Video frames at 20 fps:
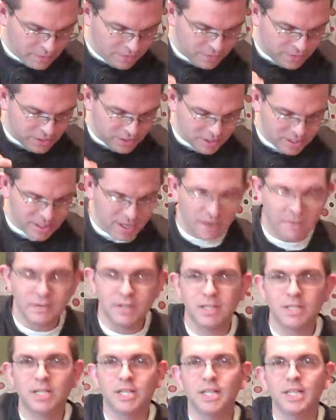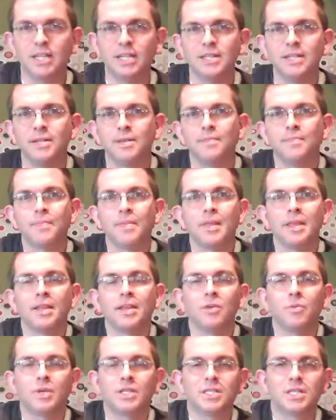Verse 17,
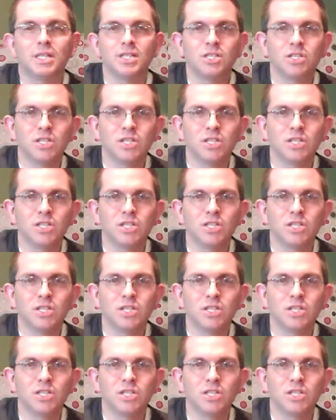we see